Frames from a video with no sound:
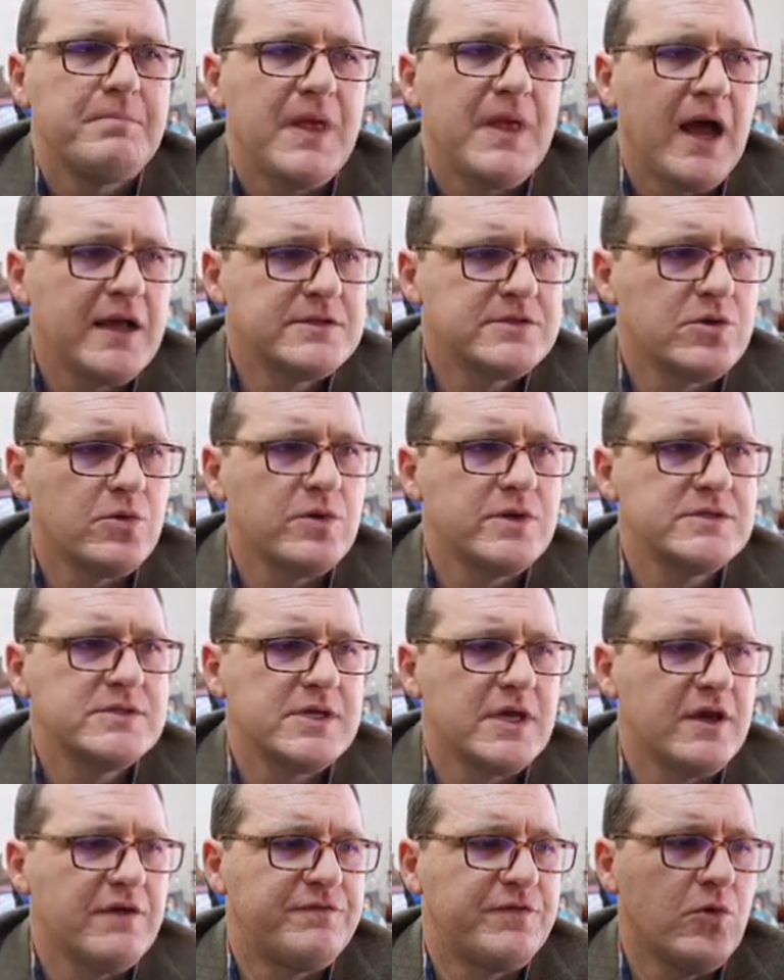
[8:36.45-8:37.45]
As always,
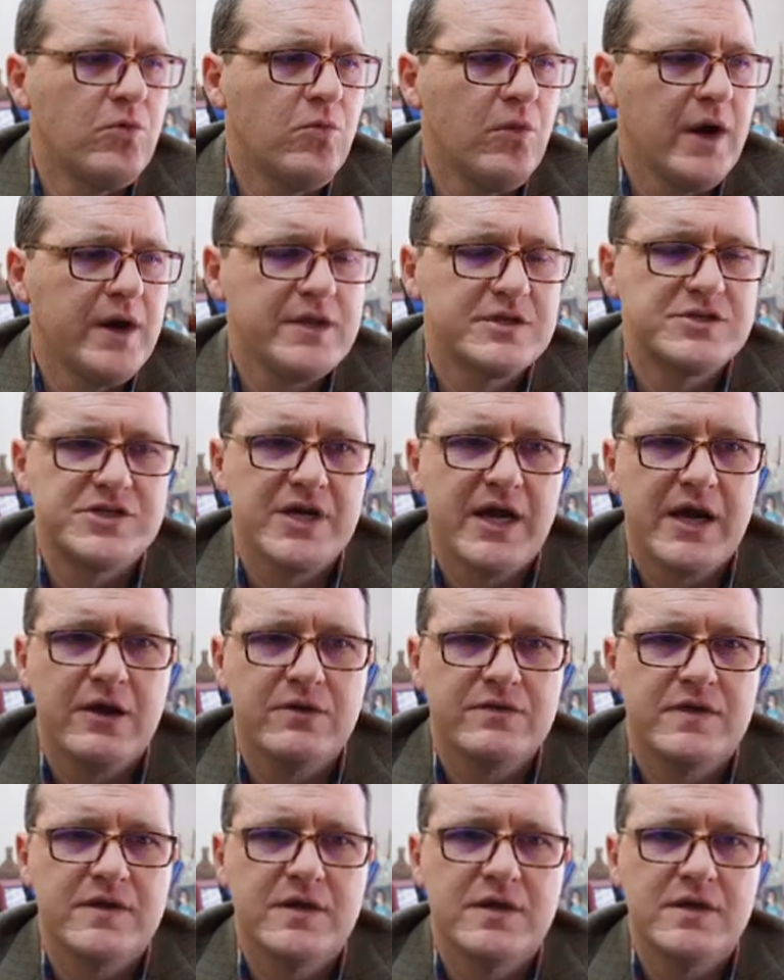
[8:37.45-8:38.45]
if you want to check
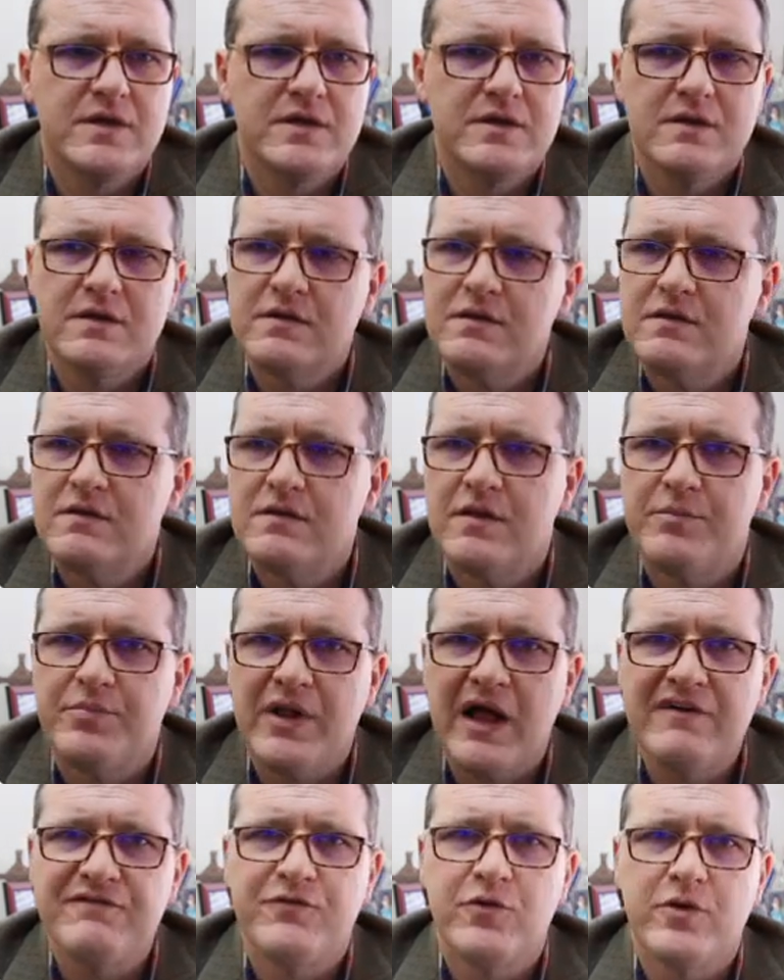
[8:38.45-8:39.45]
out the
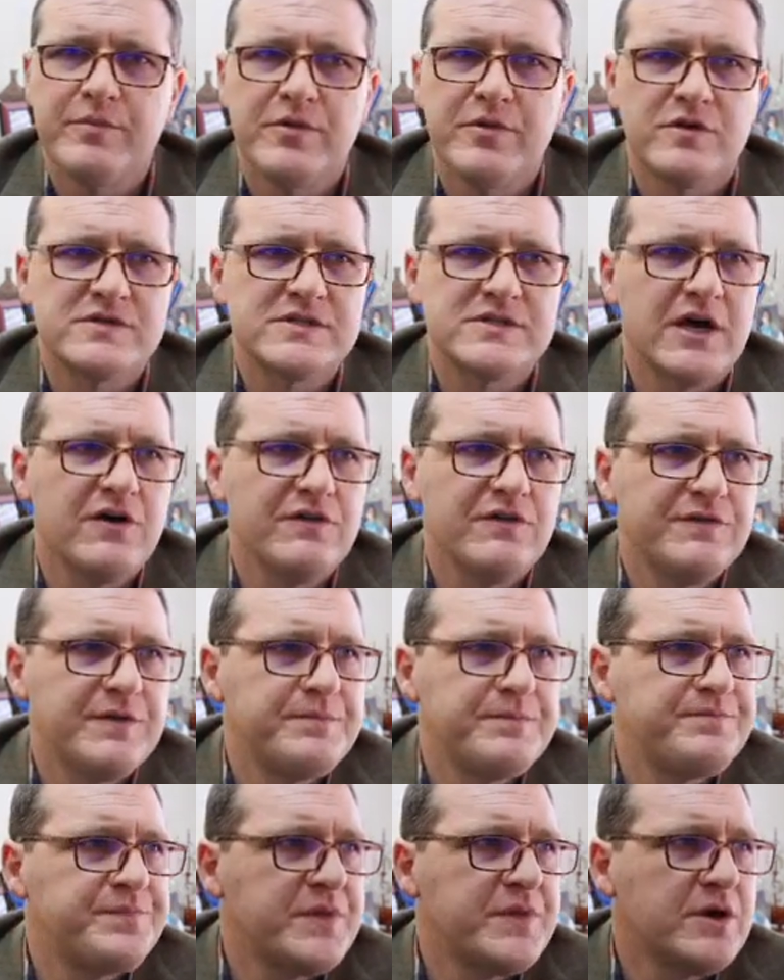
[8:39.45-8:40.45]
platform yourself,
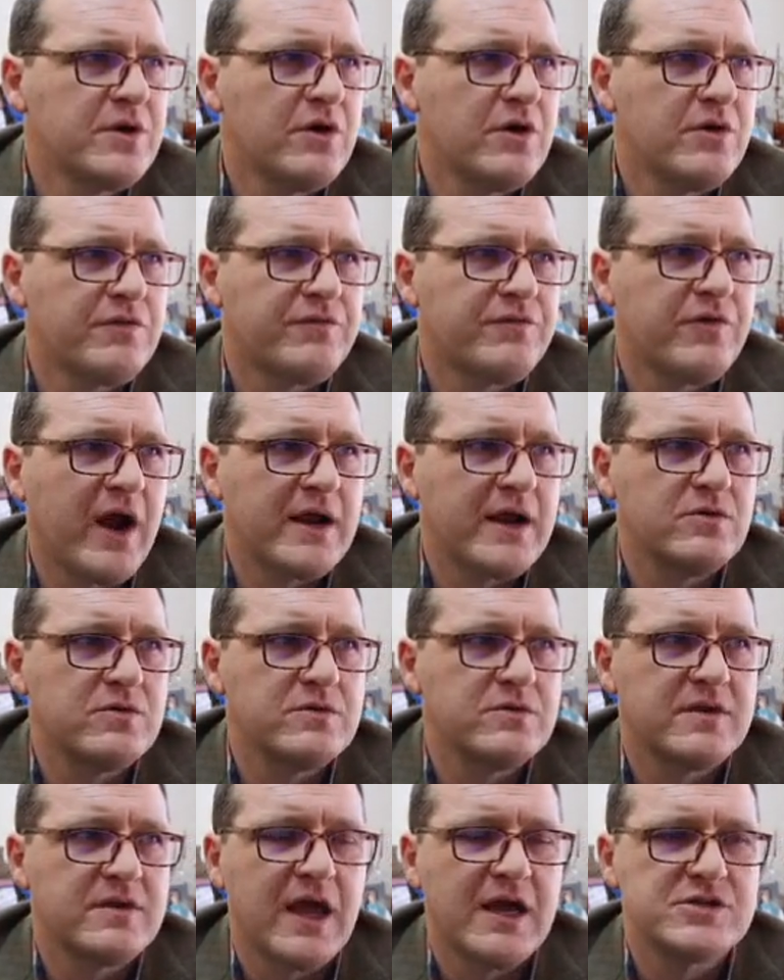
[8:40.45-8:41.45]
you can go to
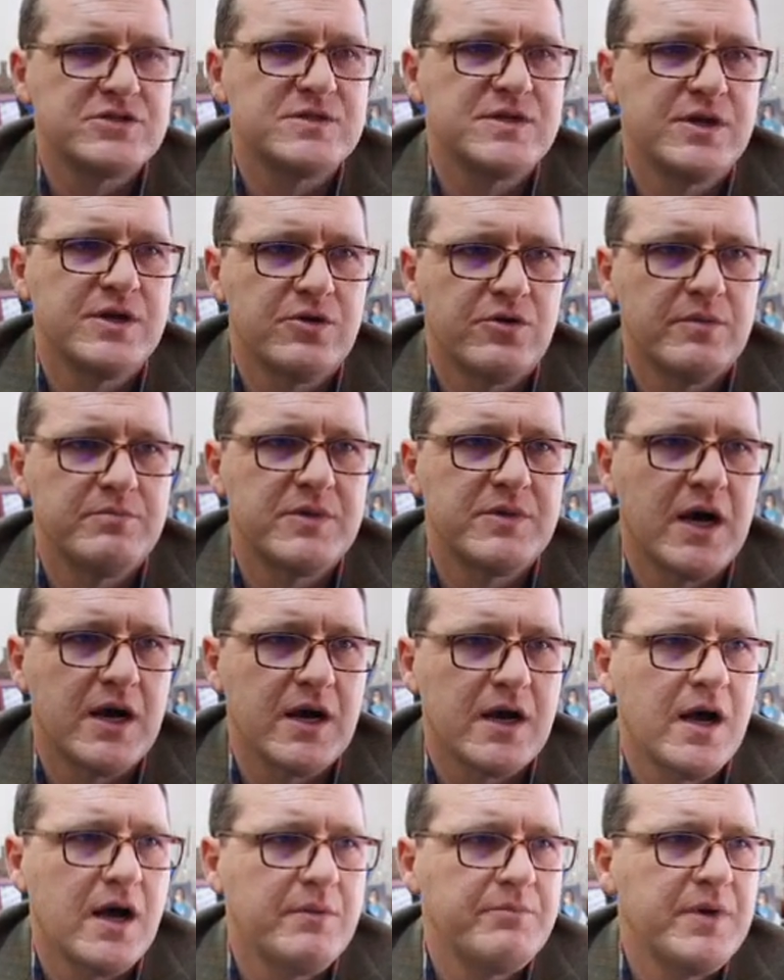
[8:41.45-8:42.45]

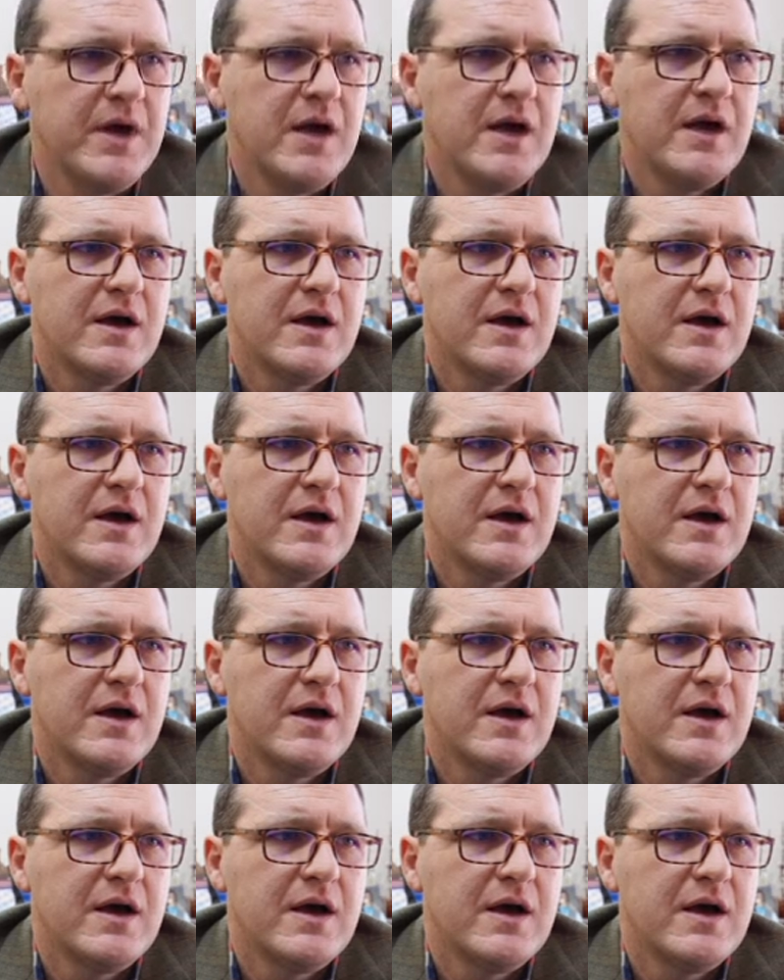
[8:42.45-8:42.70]
fractal-crm.com,